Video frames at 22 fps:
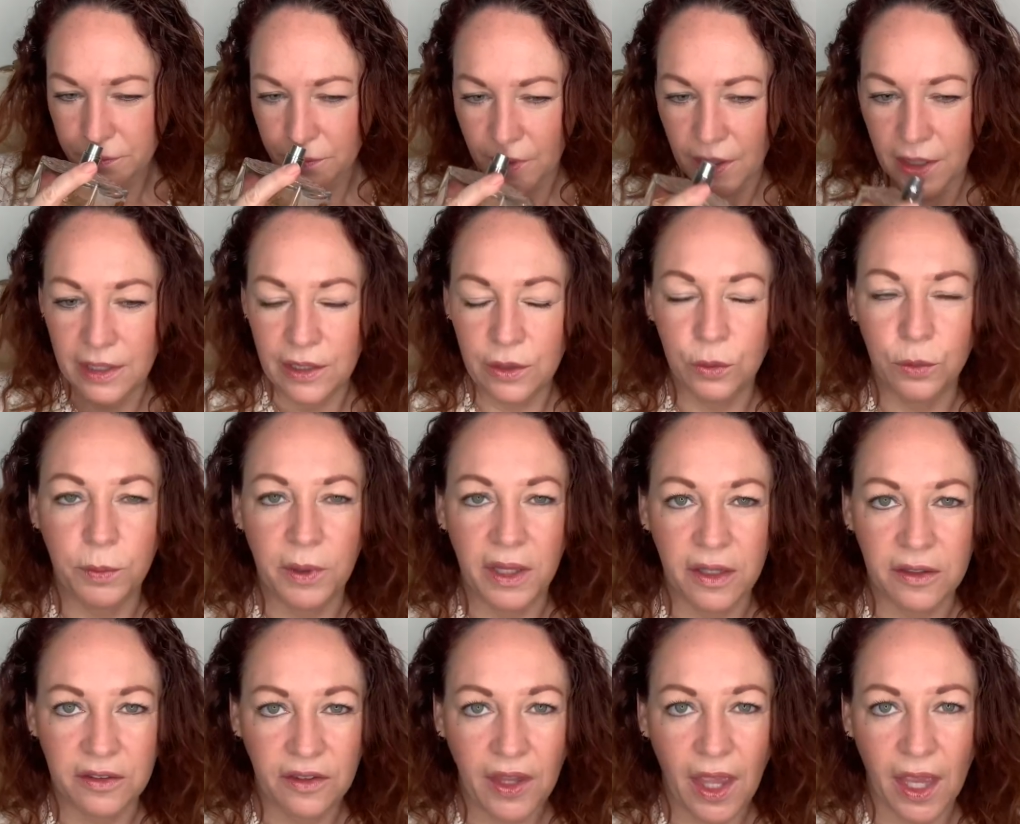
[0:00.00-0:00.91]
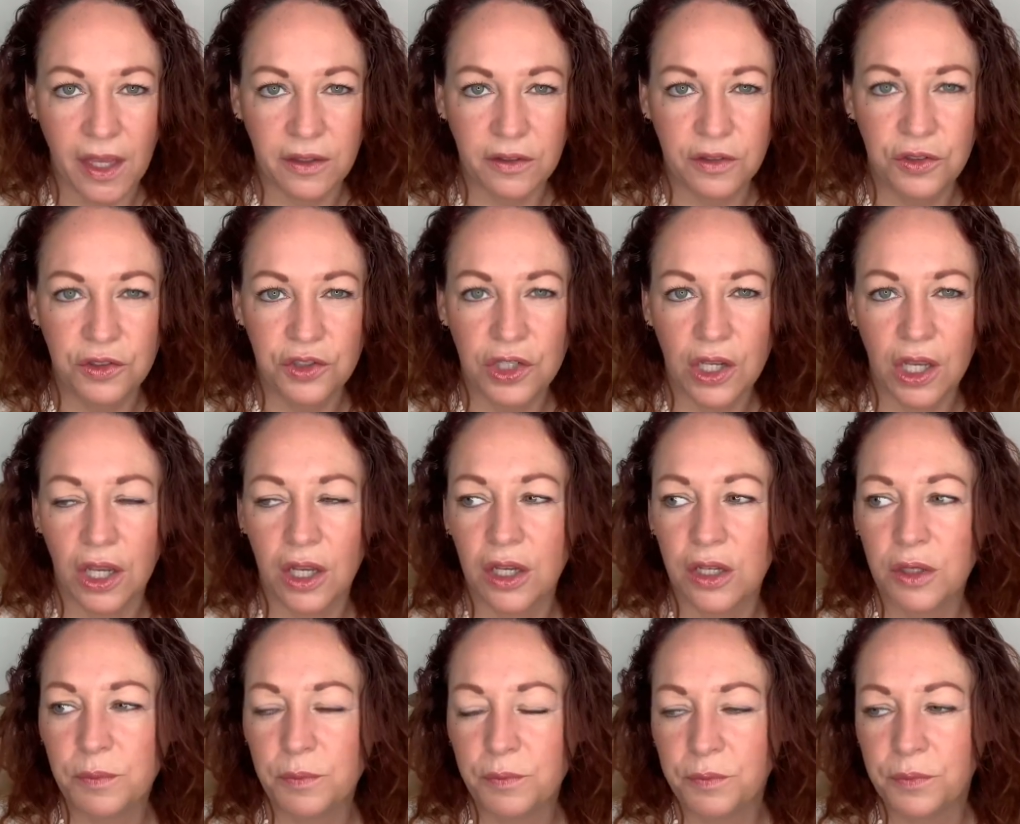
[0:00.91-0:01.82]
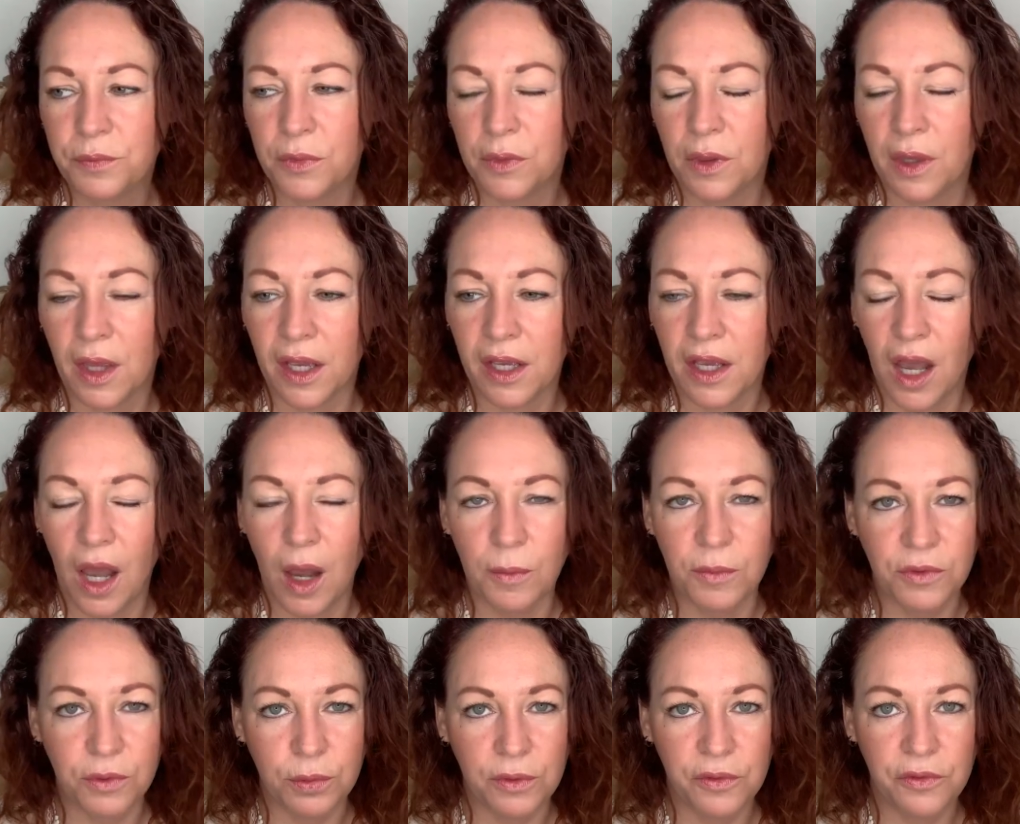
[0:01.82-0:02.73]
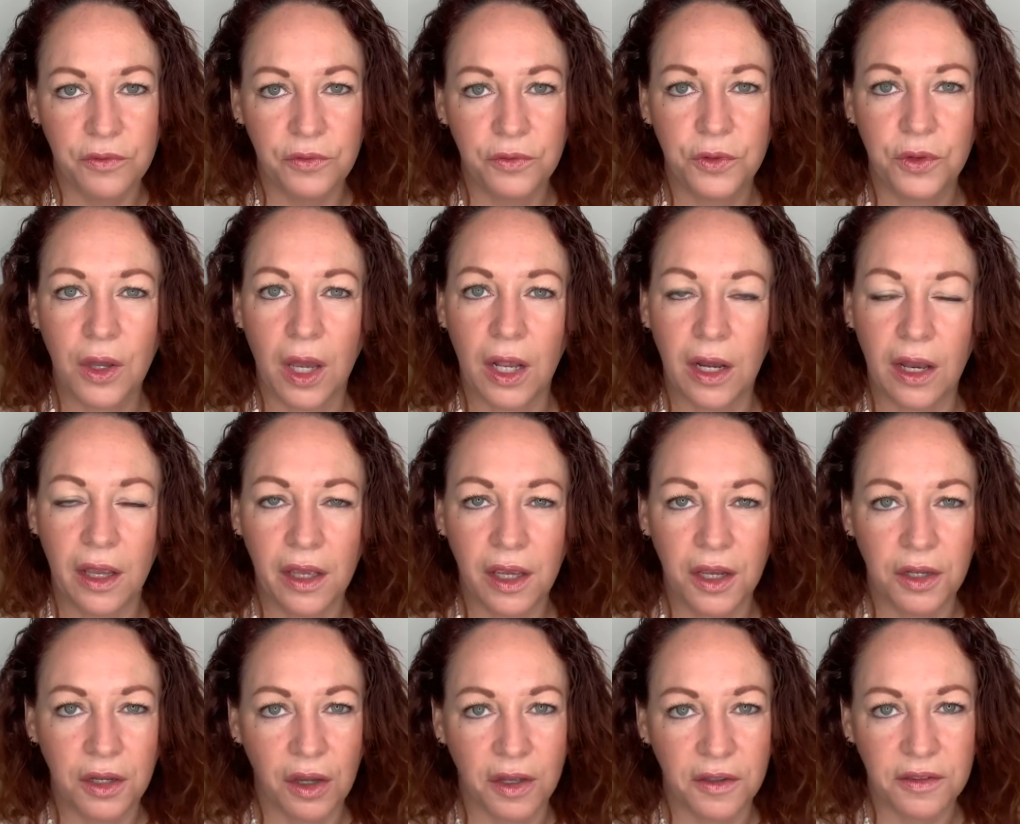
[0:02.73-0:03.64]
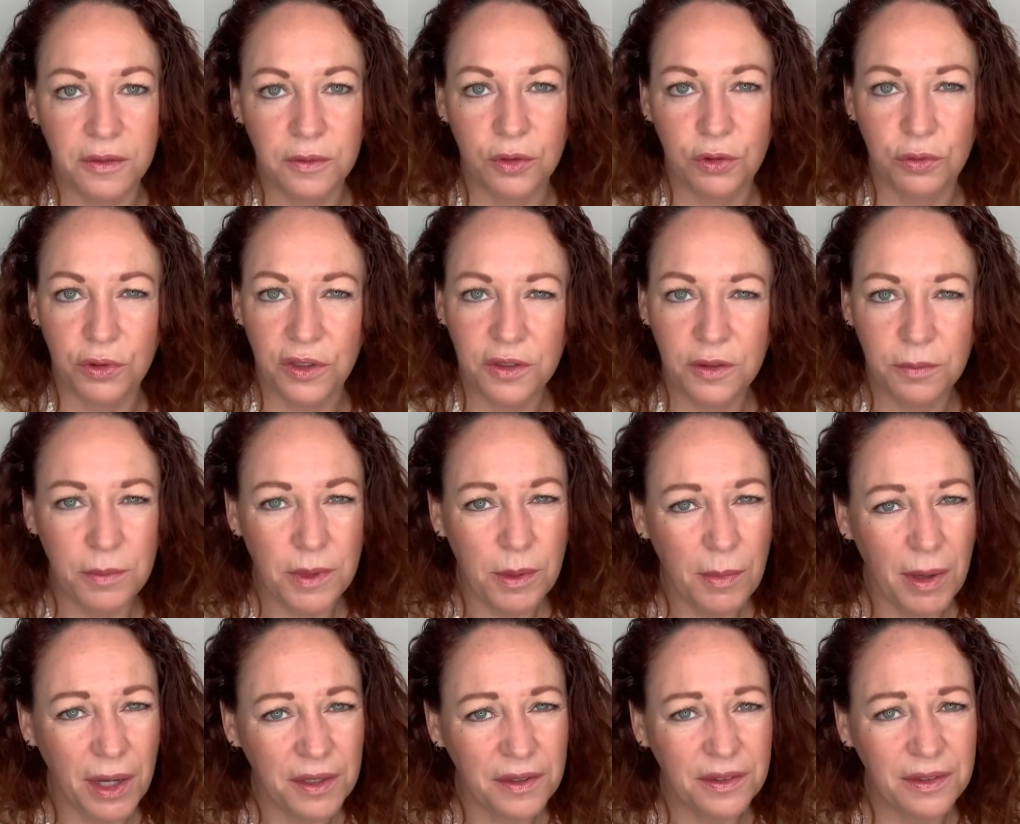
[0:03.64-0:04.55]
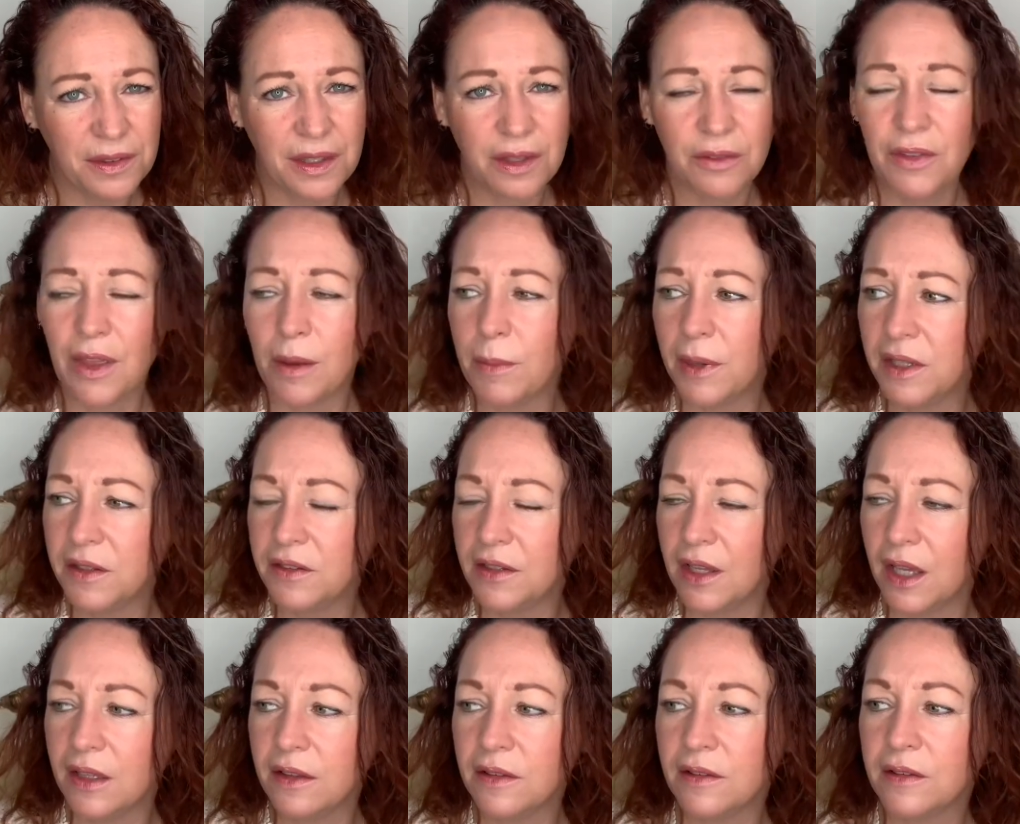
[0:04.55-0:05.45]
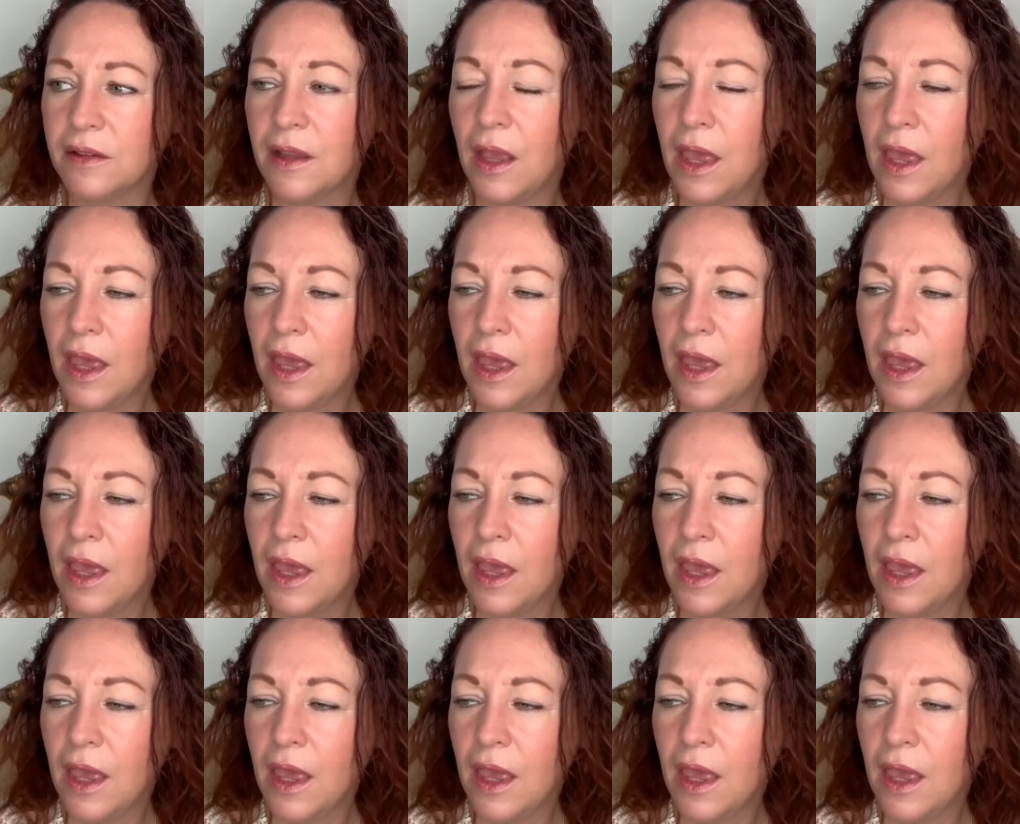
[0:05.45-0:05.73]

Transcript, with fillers: a little bit of texture that comes with kind of like a nice crispy musk, if that makes sense.